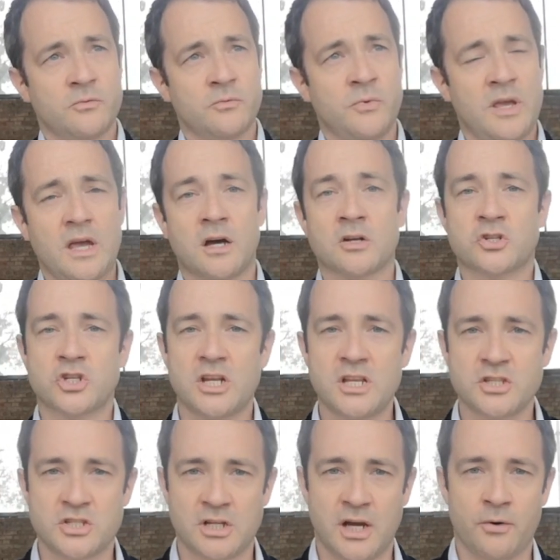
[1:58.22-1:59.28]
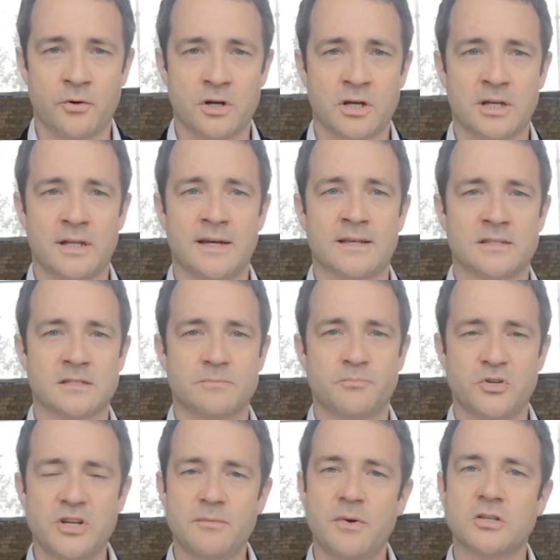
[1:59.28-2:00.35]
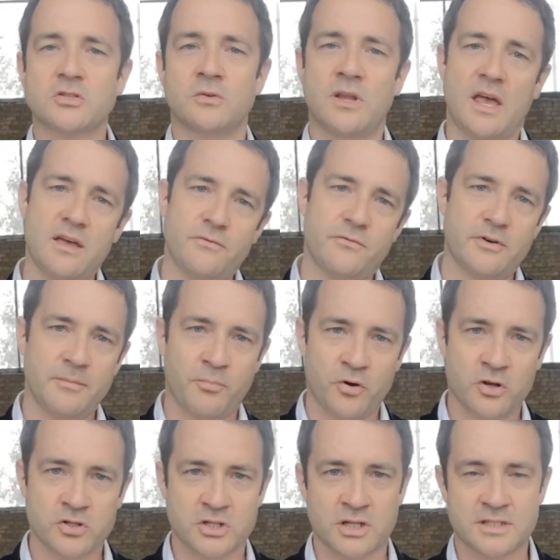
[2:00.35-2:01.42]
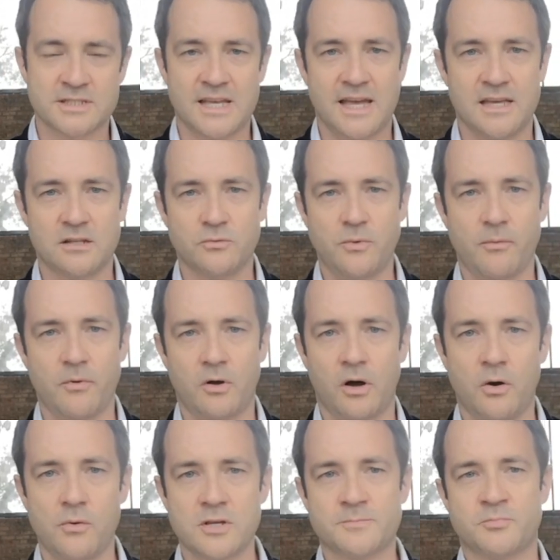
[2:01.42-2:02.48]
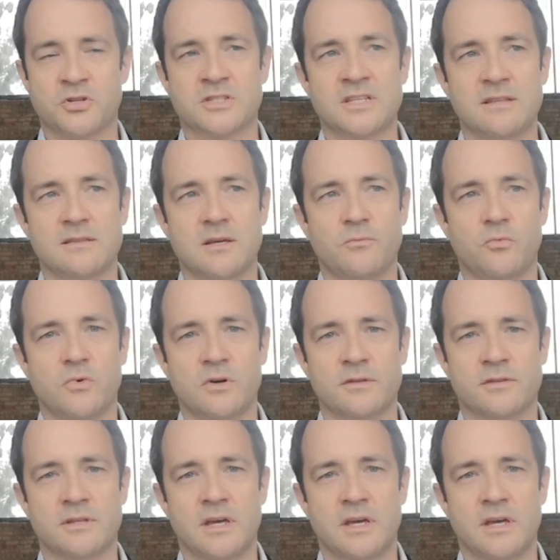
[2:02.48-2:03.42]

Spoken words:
we are challenging our clients pretty much on every project, and we will always present them with